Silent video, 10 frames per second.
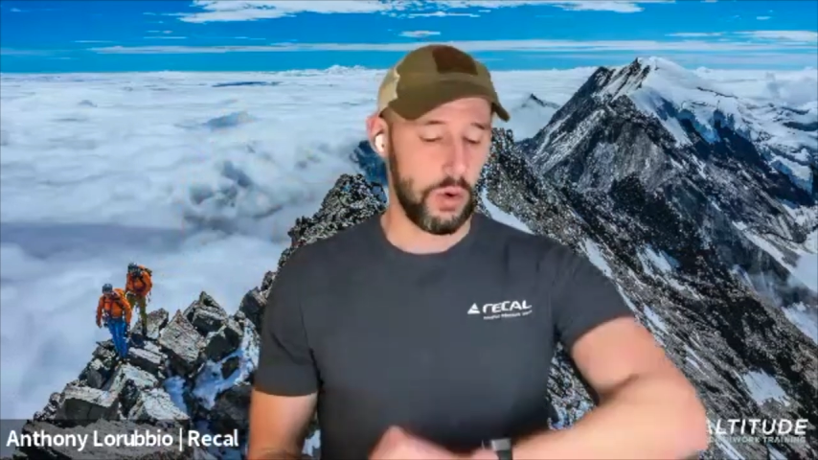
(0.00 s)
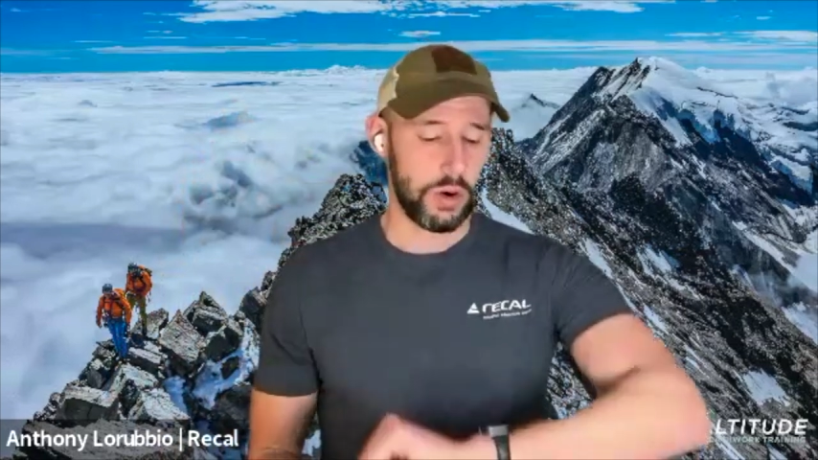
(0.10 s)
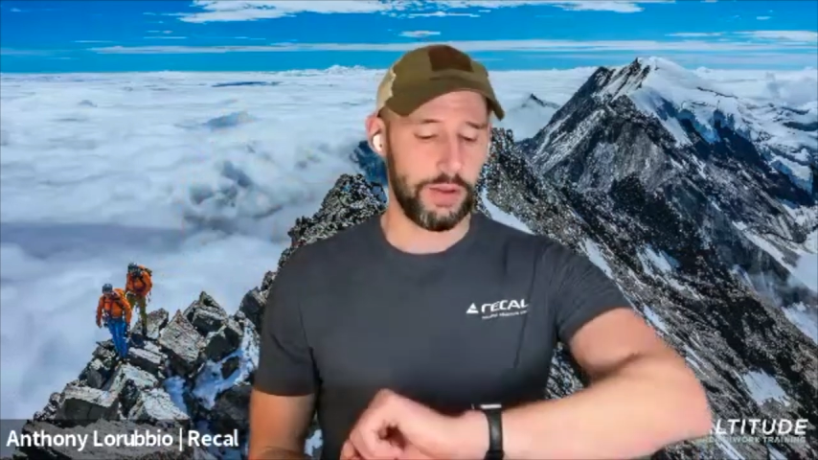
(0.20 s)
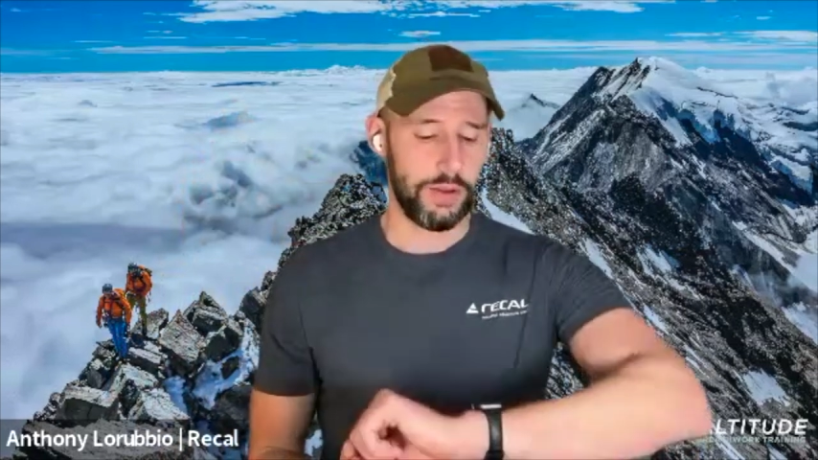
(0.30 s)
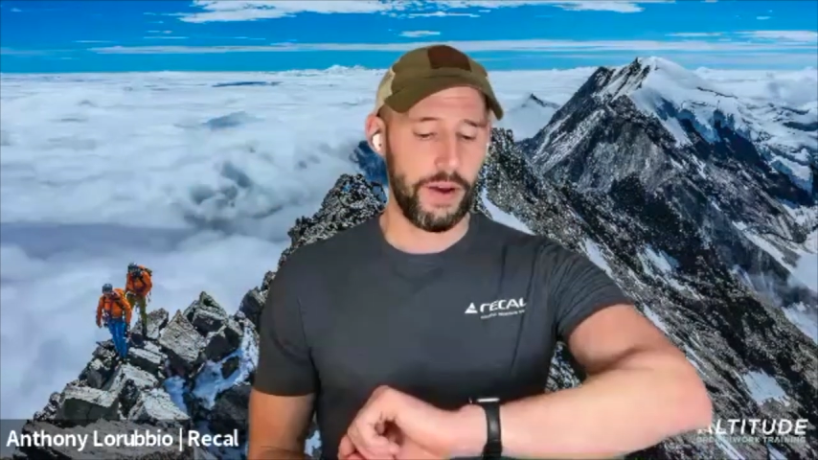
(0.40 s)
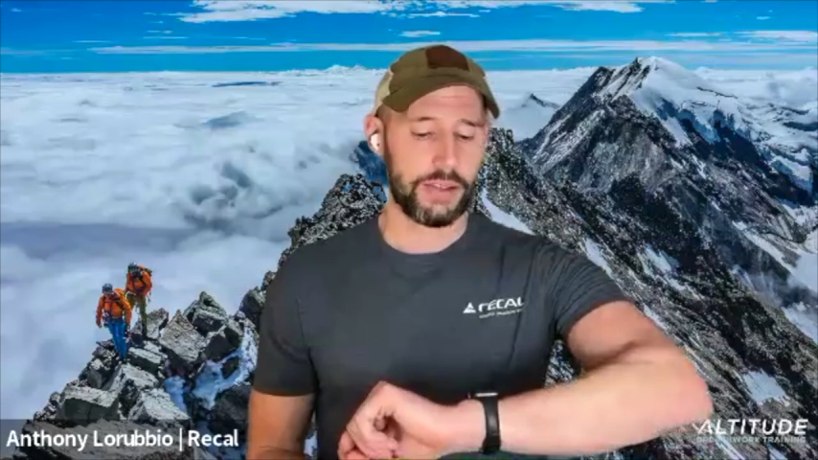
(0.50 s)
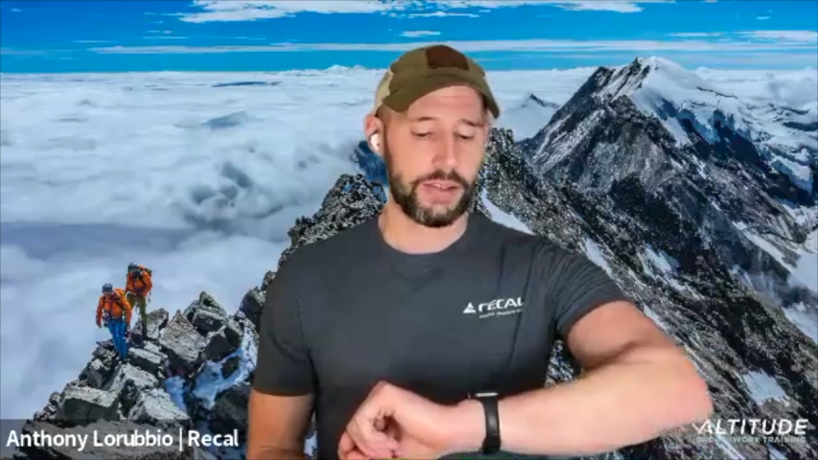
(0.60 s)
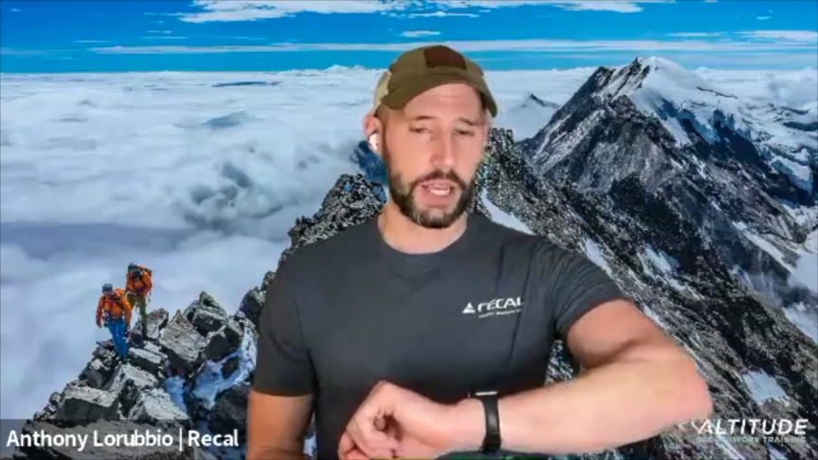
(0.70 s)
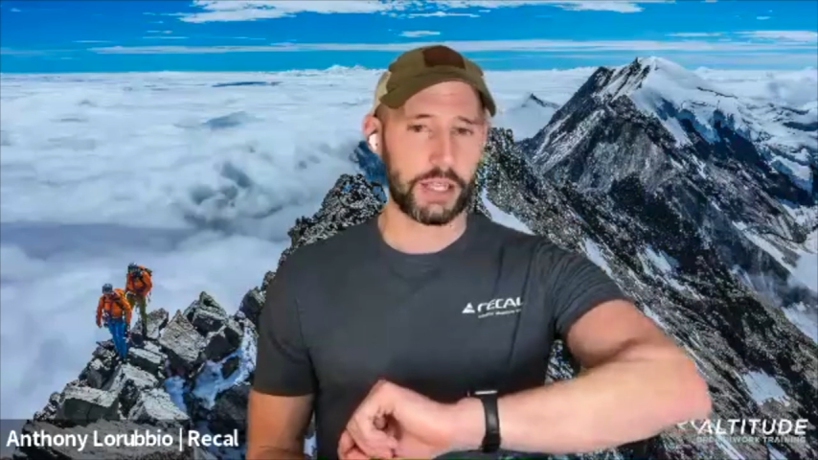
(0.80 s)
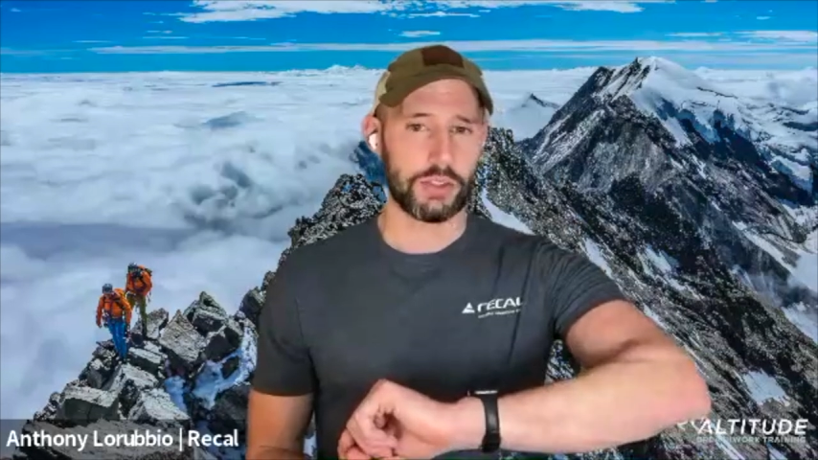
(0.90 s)

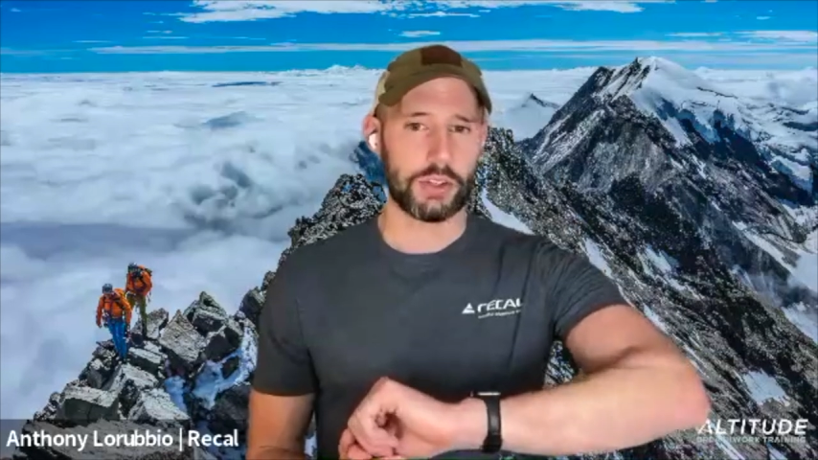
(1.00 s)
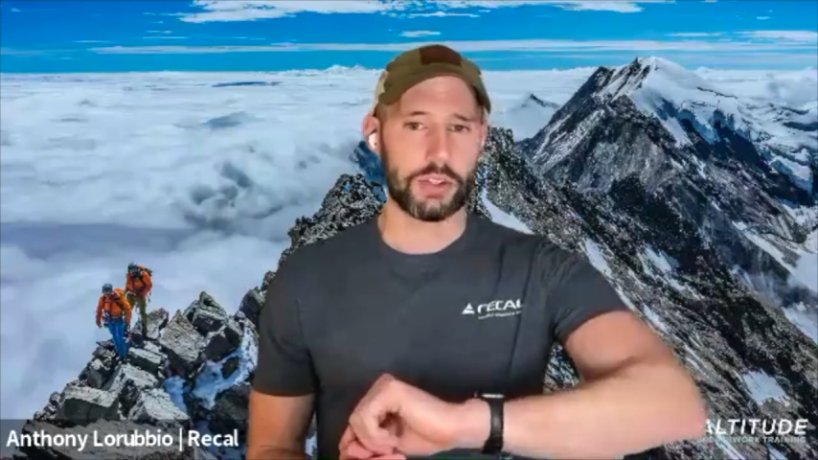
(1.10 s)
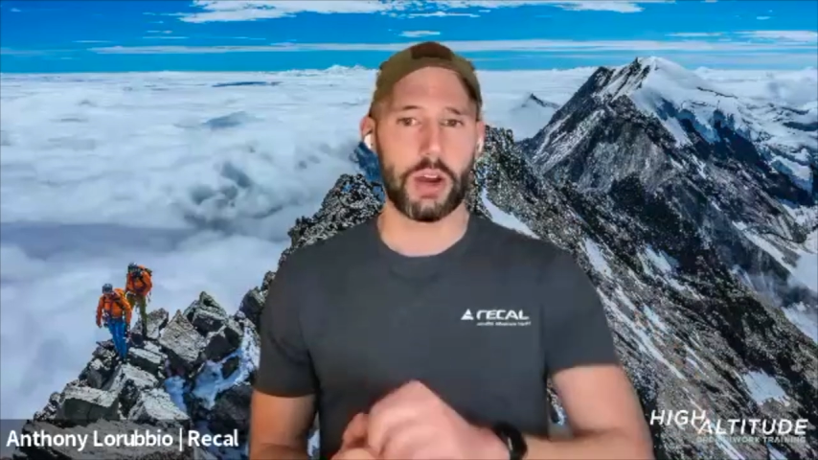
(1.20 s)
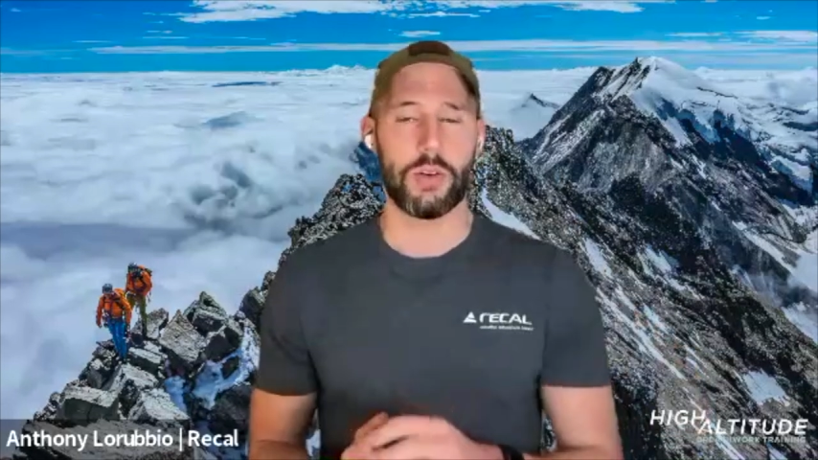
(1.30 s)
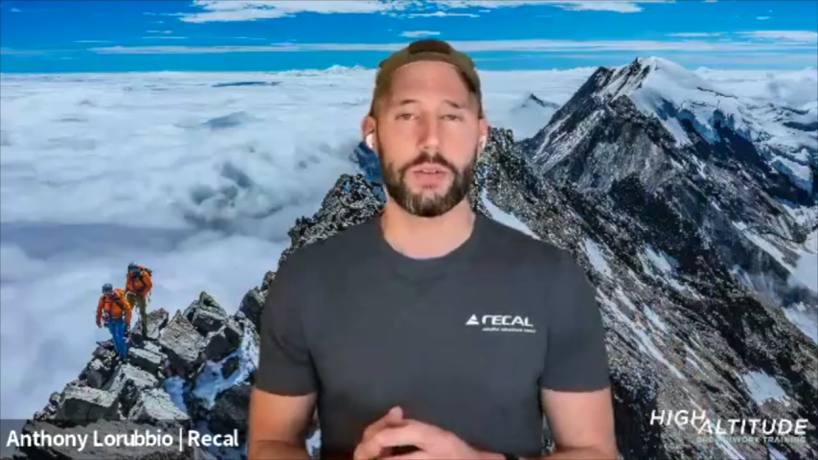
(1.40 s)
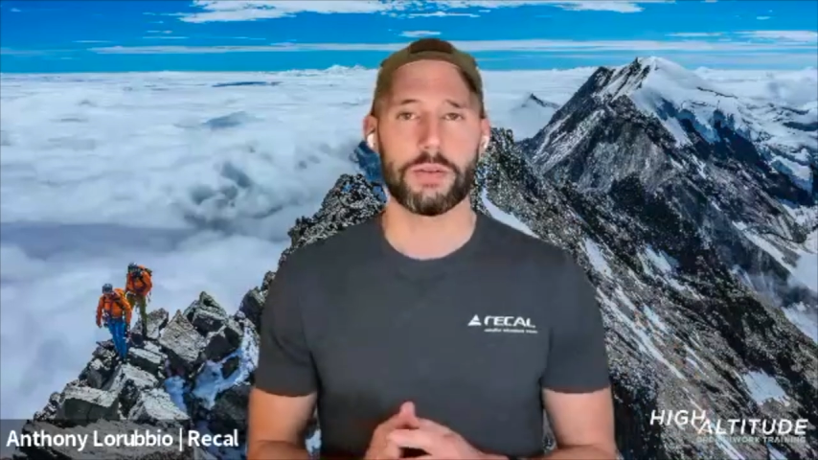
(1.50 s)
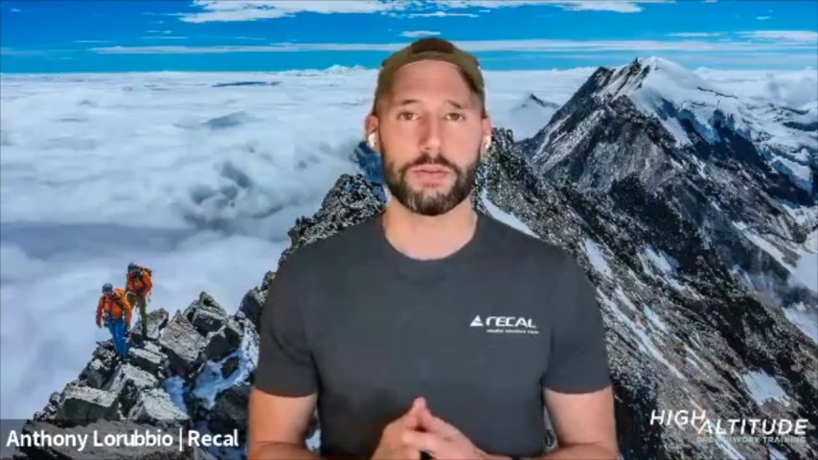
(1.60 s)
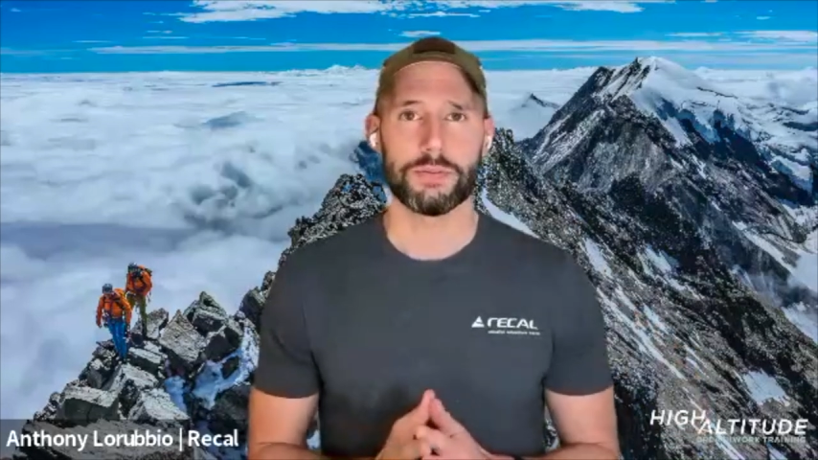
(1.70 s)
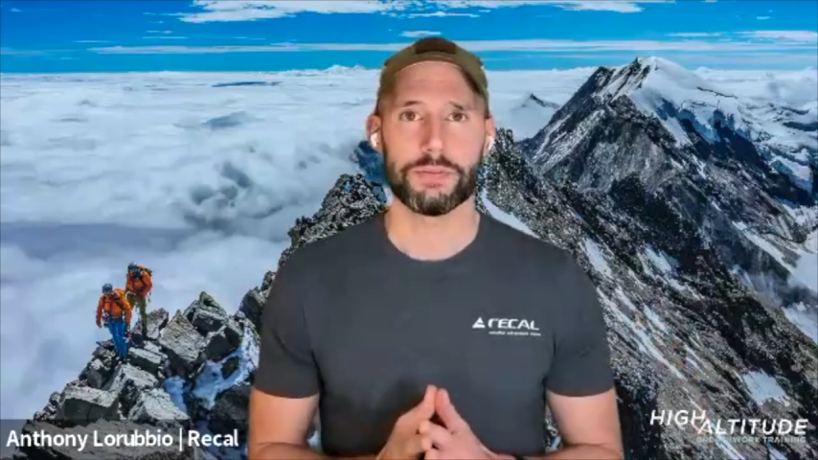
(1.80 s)
45 seconds or so.